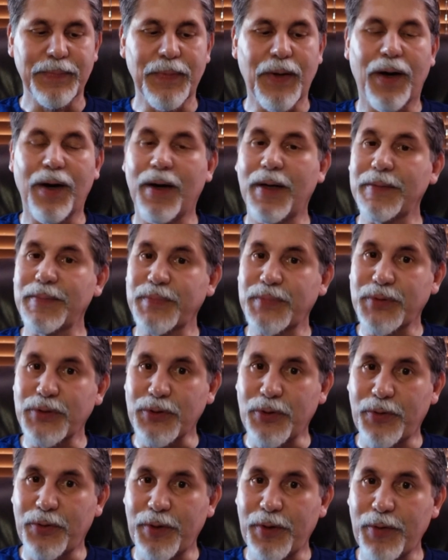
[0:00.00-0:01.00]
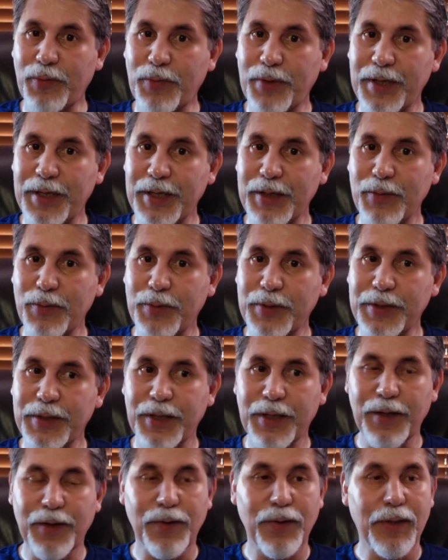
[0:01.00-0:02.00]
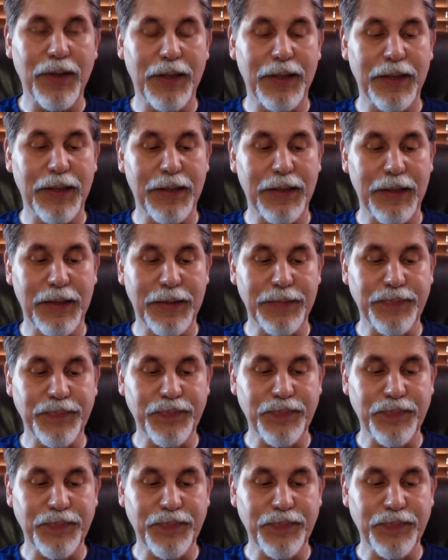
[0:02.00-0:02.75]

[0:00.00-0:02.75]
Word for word: uh, so they're ready with their uh,